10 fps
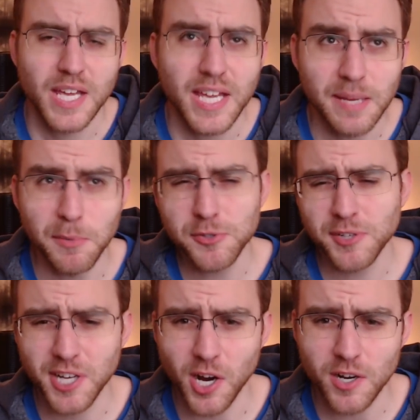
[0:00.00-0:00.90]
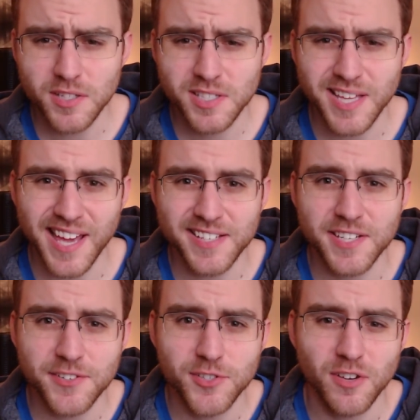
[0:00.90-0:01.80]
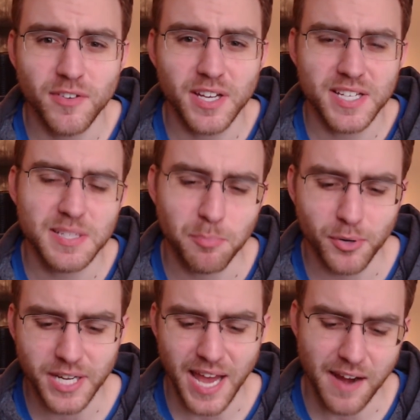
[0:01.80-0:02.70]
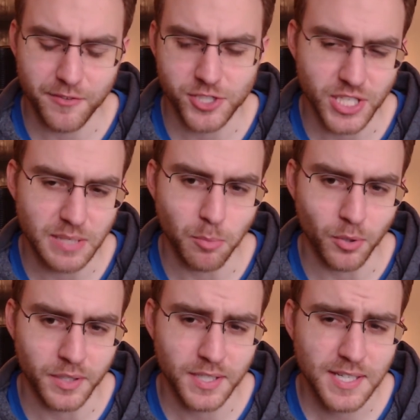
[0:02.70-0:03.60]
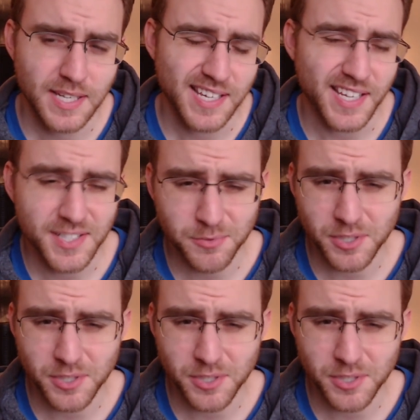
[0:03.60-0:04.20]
In most regards, the Hexgears Nova is a pretty average keyboard. Its real